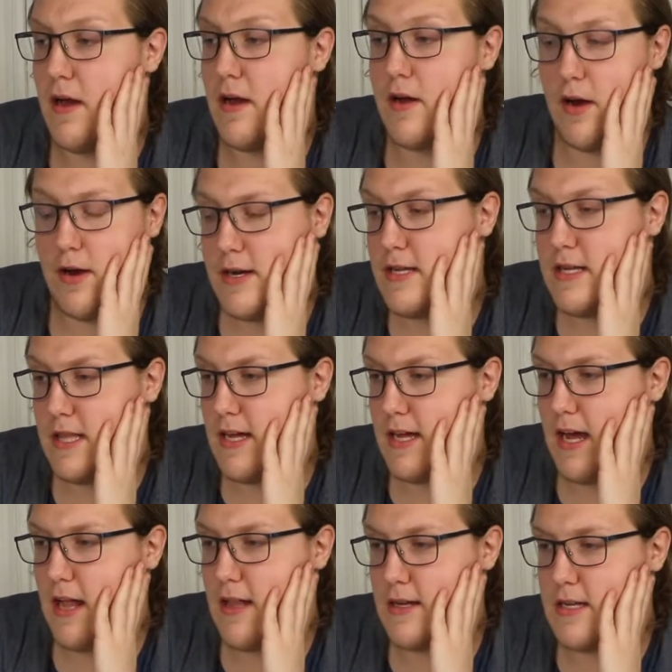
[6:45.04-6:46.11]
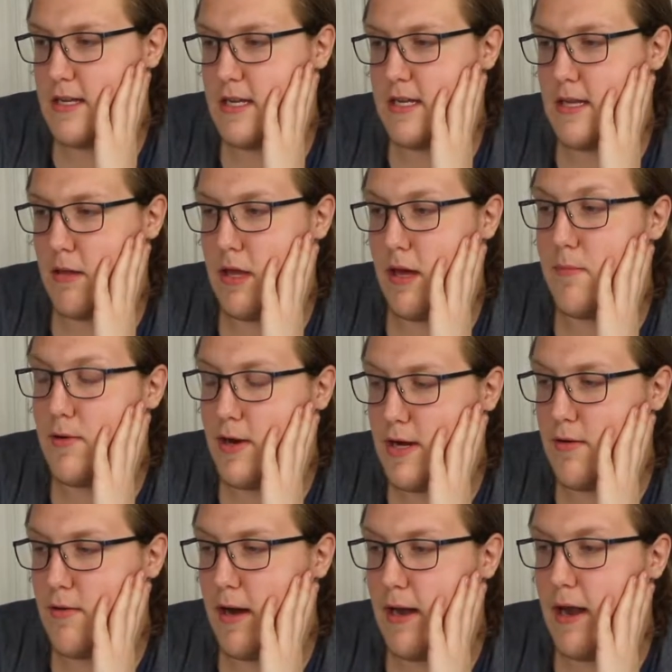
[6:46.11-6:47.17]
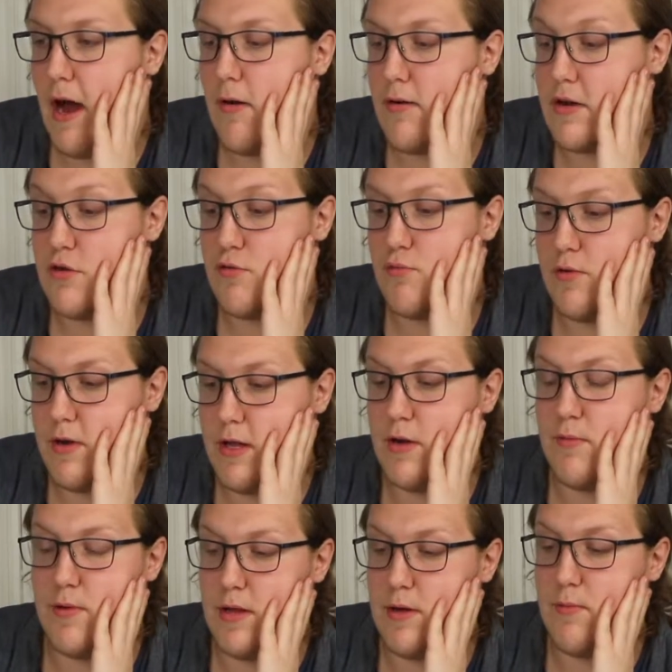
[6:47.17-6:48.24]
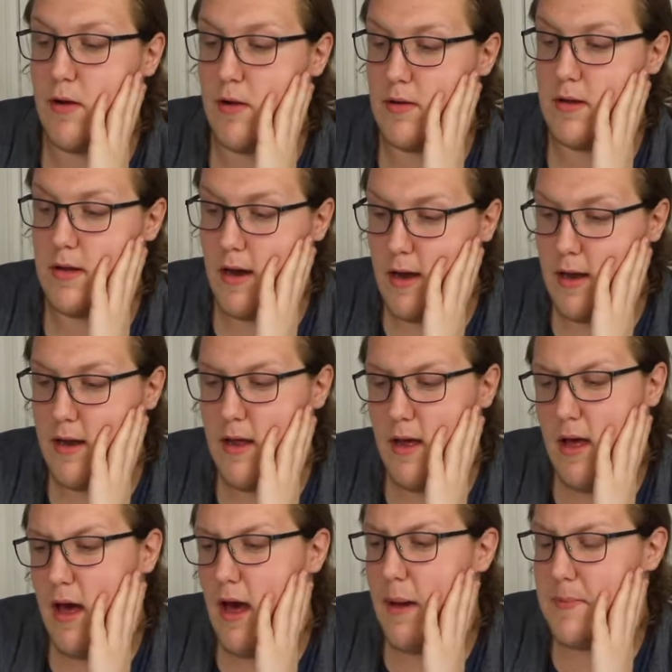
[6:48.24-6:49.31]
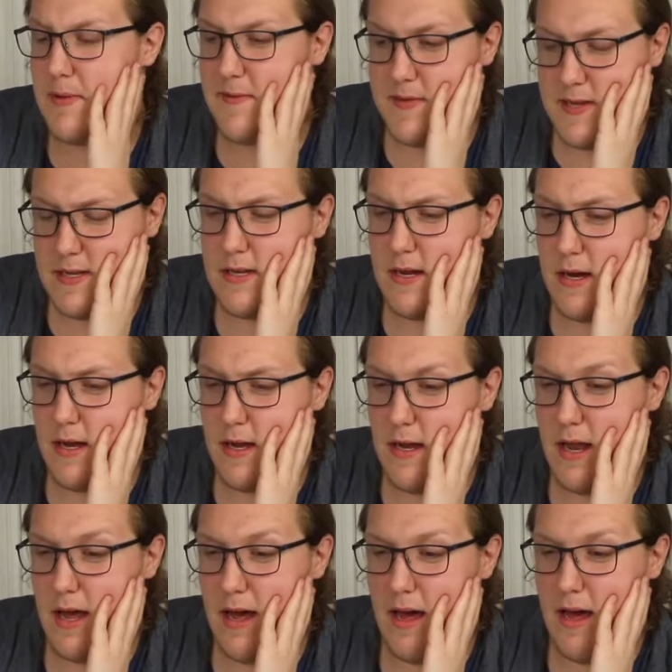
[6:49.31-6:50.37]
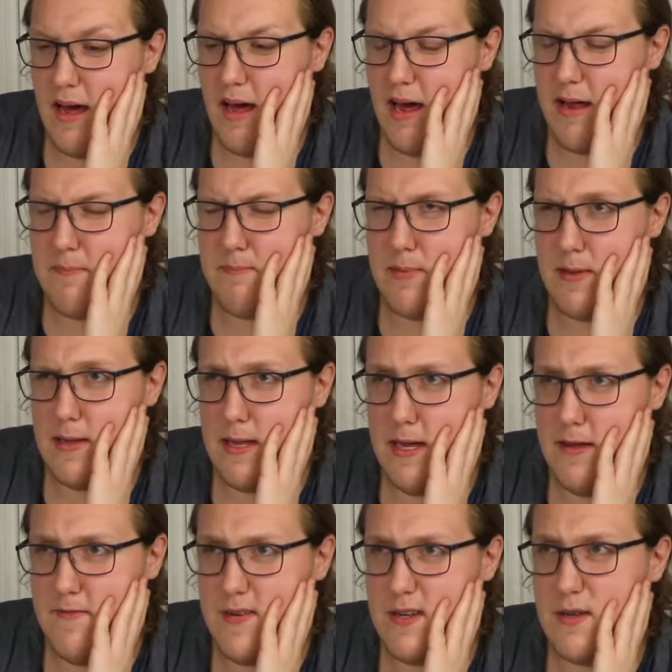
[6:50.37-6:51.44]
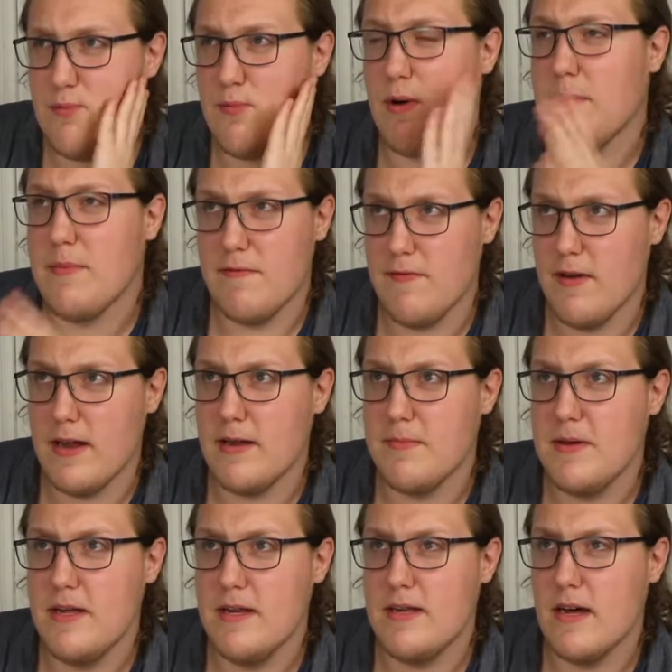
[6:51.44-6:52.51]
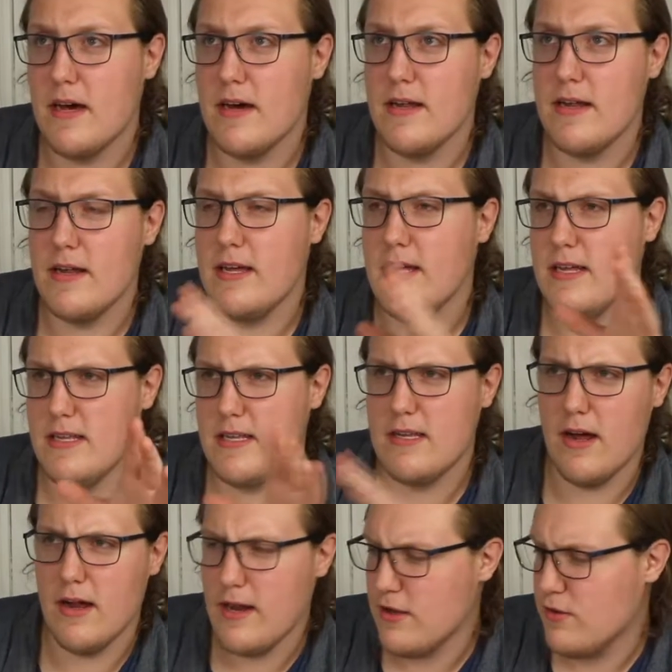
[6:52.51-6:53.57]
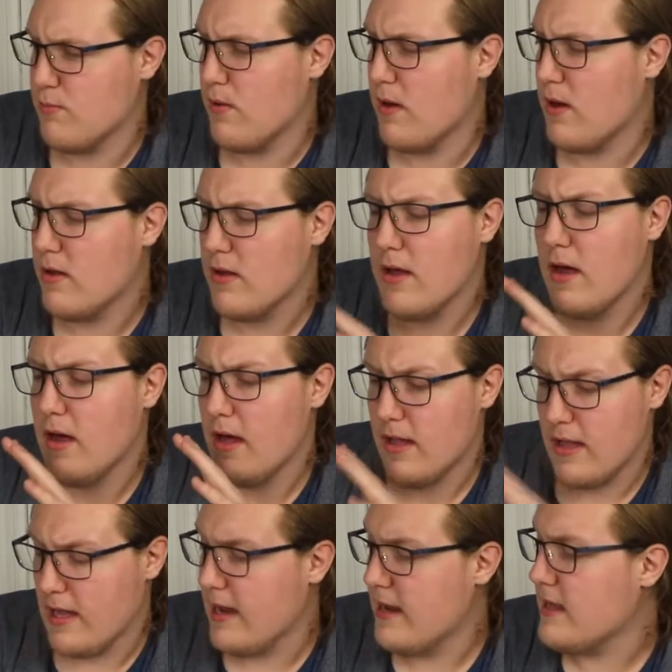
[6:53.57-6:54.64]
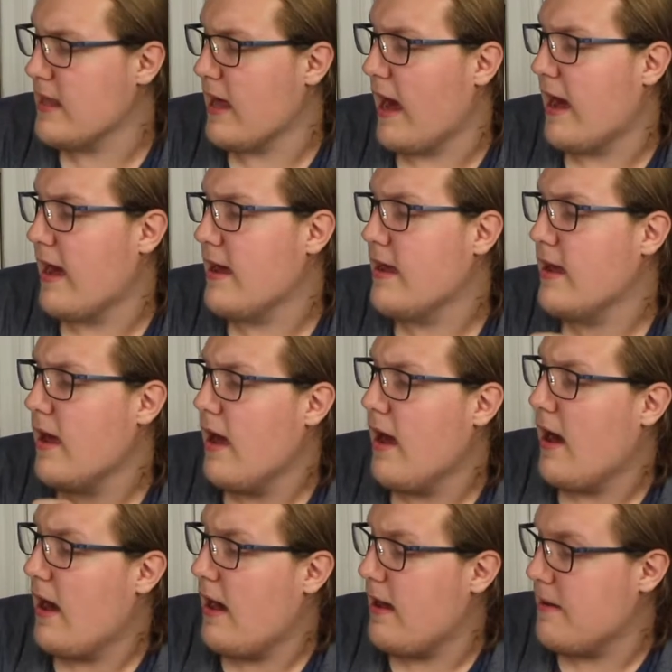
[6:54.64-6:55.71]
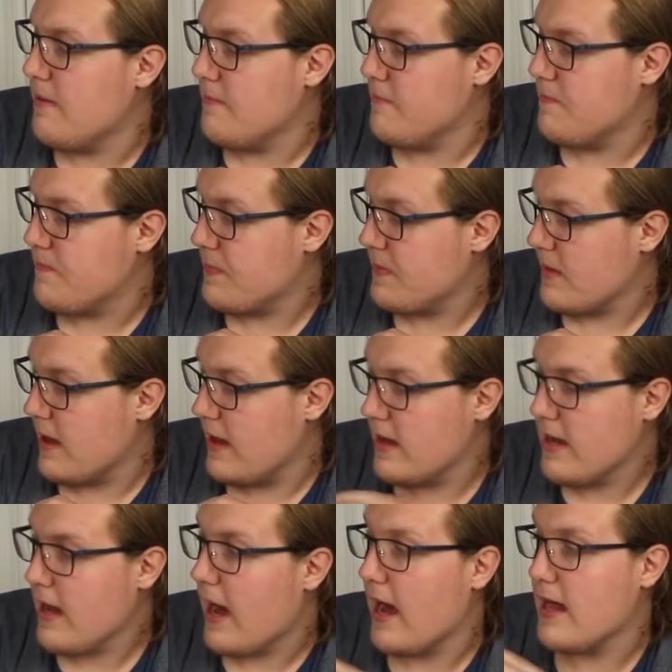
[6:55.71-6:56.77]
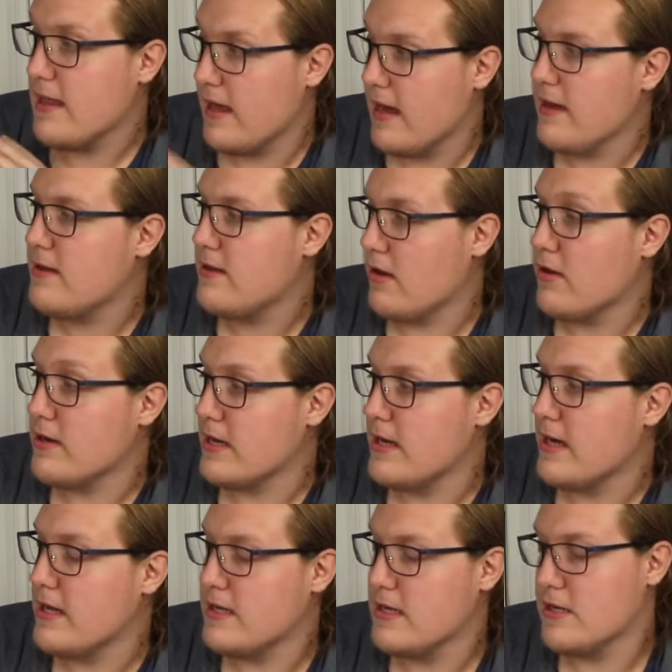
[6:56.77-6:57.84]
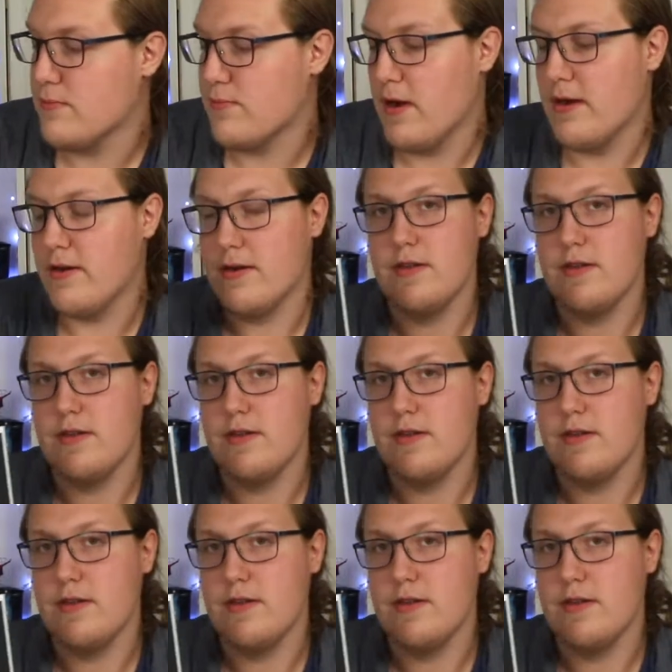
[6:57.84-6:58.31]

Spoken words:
Guardians of the Galaxy is something I'm reading right now, and it's really, really well done. I believe he's done. I believe it's Web of Venom. He's done as well, like that. And yeah, I like Donny Cates as a writer.